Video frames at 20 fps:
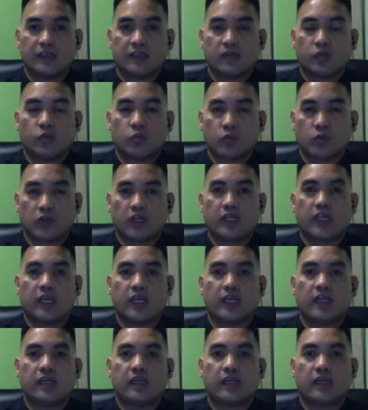
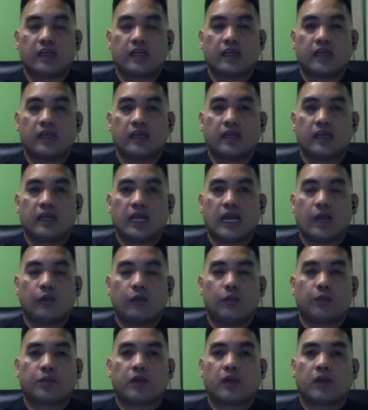working? I
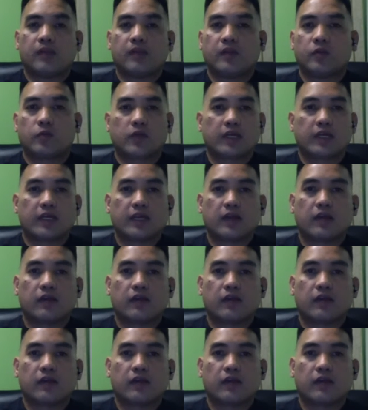would probably run out